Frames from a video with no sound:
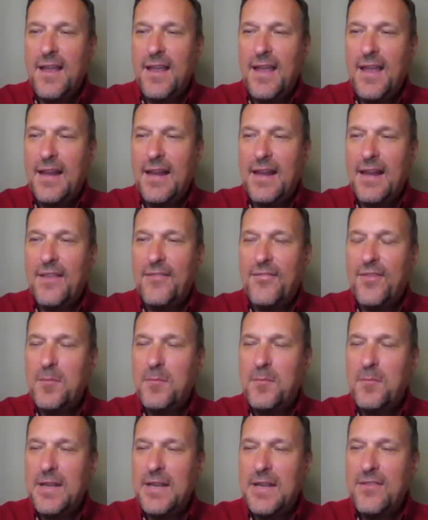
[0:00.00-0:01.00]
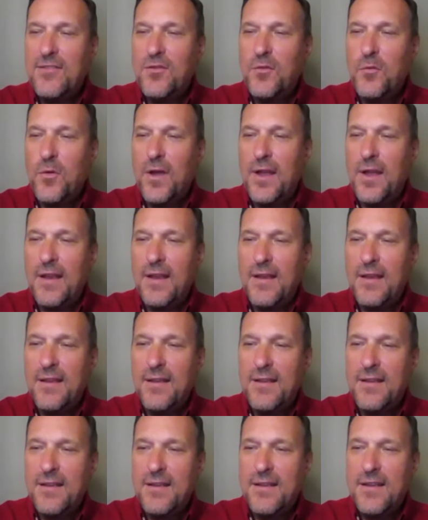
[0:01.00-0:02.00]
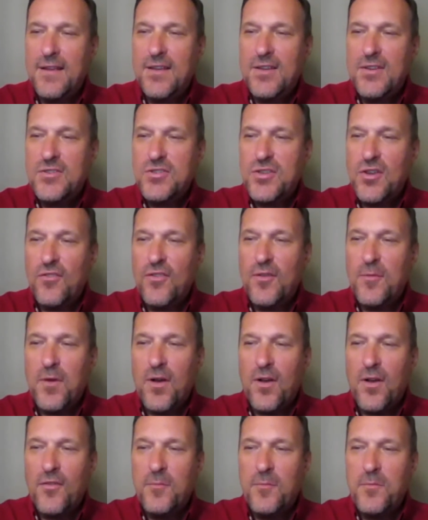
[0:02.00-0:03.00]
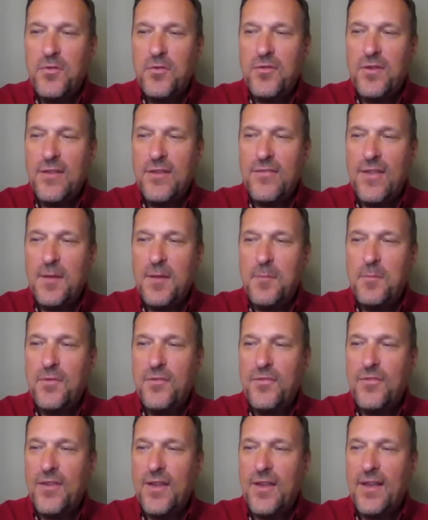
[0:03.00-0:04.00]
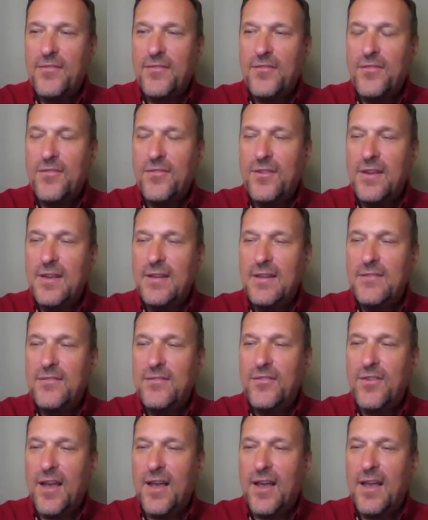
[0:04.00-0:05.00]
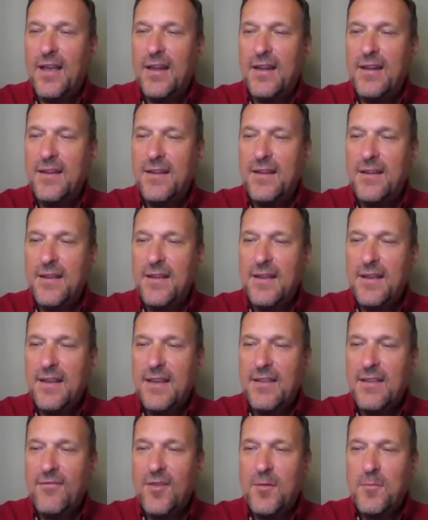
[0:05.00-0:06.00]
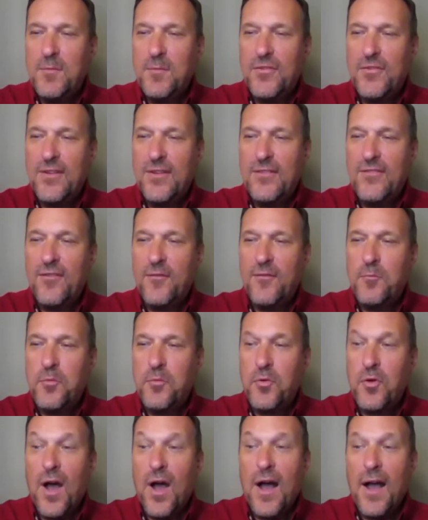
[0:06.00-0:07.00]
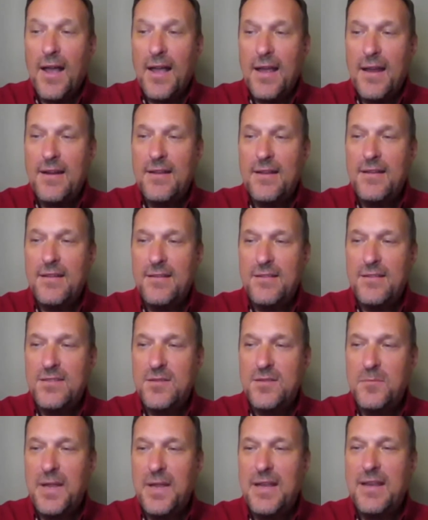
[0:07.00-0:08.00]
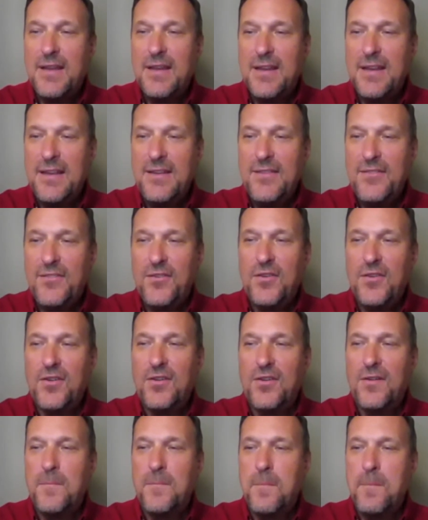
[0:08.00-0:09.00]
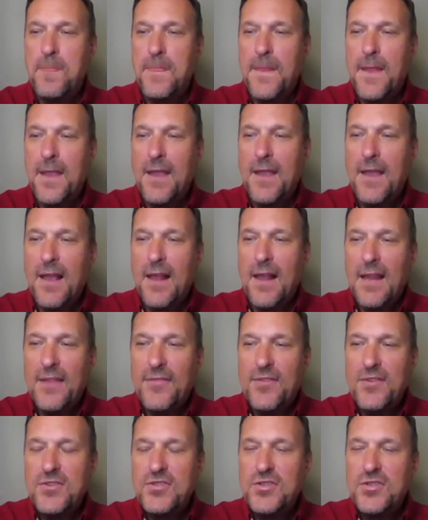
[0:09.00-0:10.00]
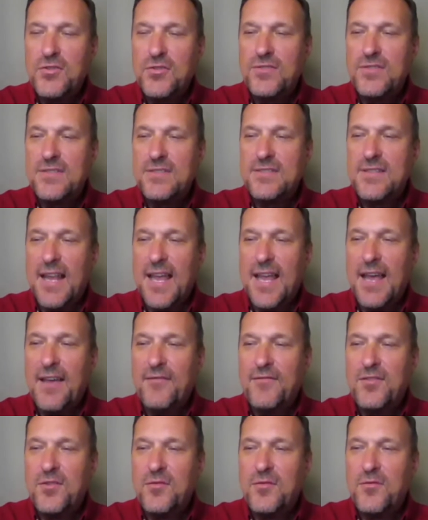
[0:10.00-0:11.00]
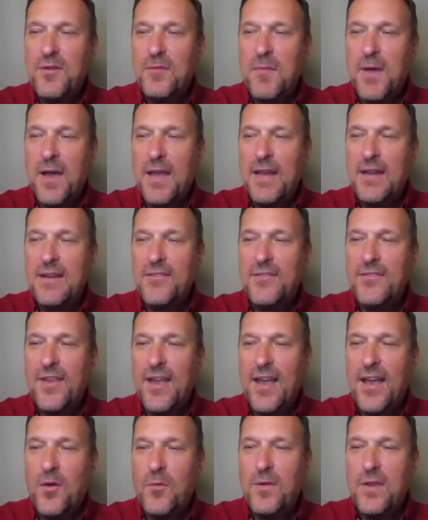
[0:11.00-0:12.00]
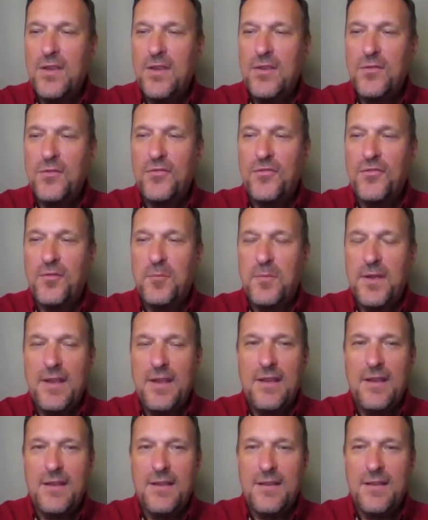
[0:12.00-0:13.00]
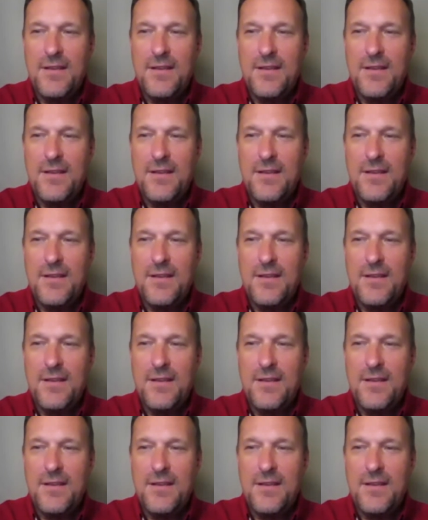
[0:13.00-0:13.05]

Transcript: and let them lead the way. Show them all the beauty they possess inside. Give them a sense of pride to make it easier. Let the children's laughter remind us how we used to be.